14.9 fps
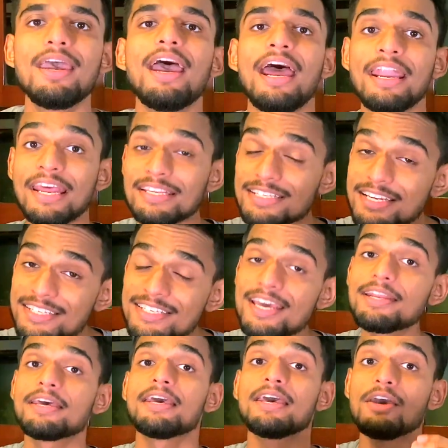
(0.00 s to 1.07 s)
And as I
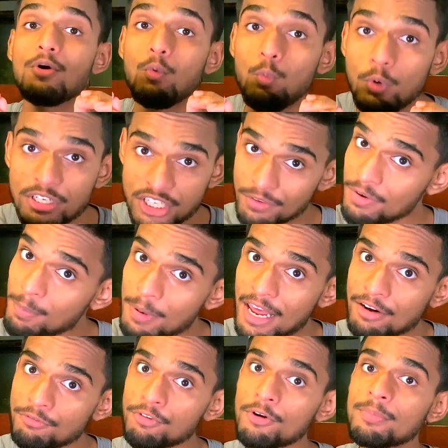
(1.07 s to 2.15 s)
said, whichever
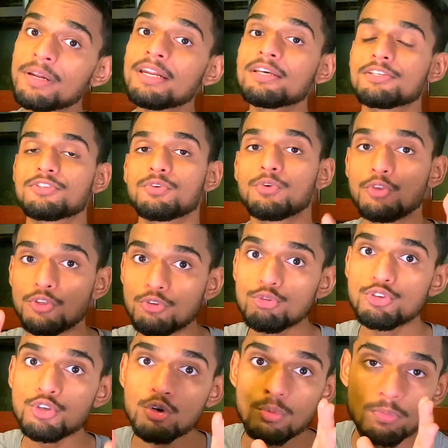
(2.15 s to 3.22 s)
platform it is,
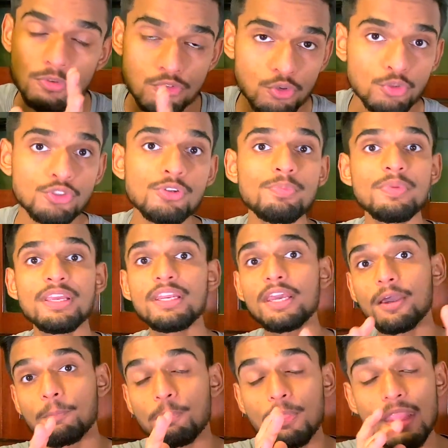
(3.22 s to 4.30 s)
YouTube, social media,